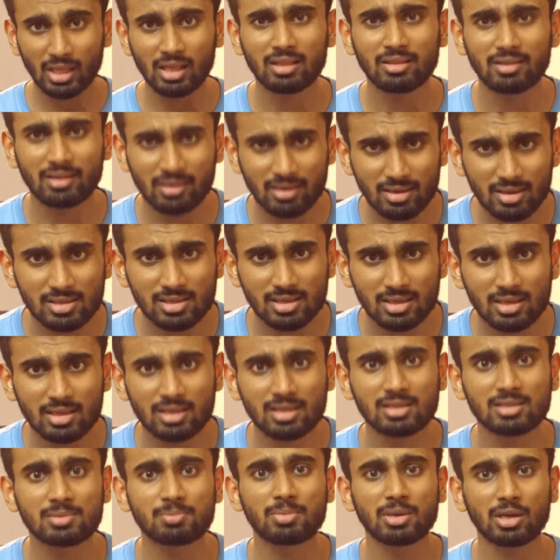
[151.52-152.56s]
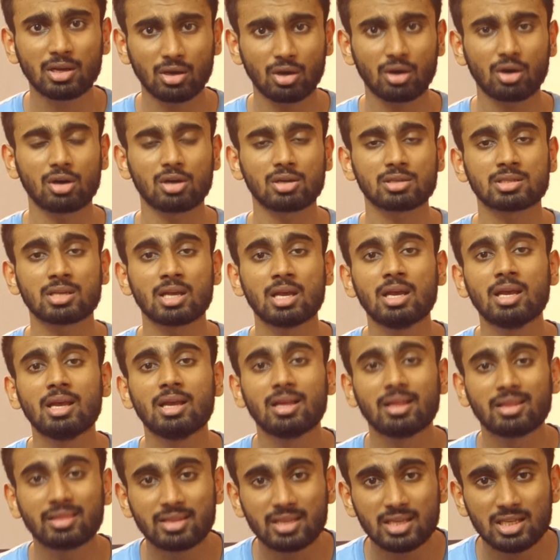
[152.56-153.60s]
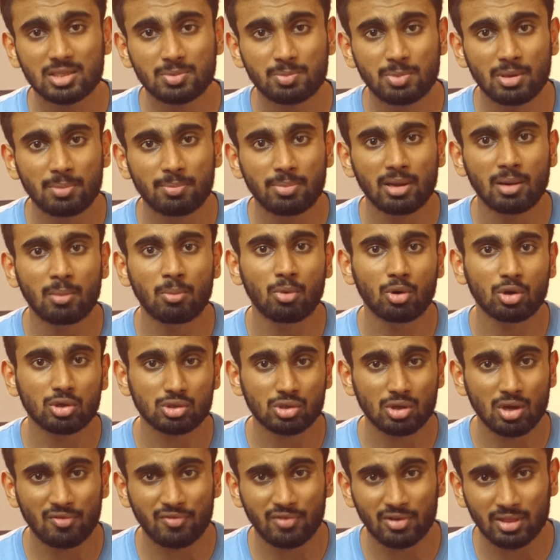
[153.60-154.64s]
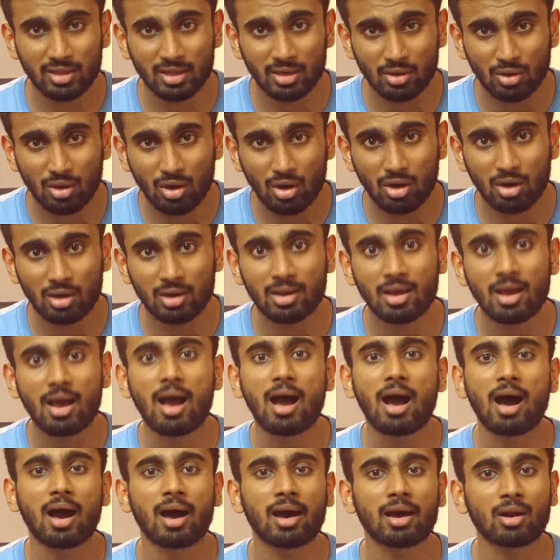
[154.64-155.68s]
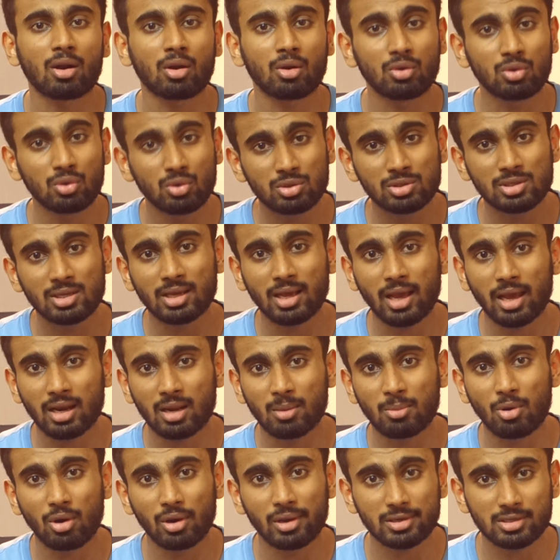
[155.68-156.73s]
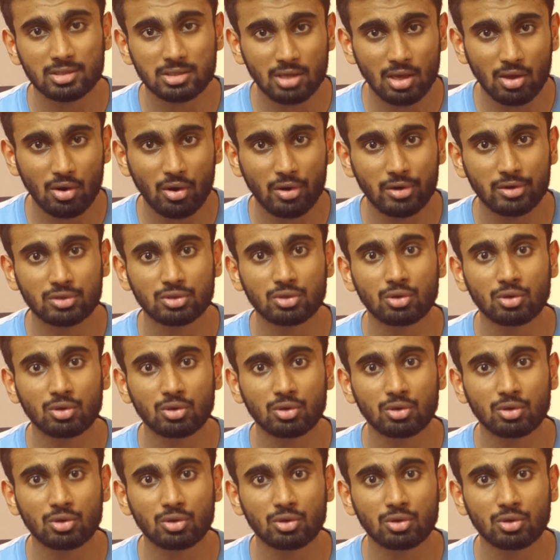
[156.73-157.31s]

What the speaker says: The reason is because these people most often than not are using anabolic steroids.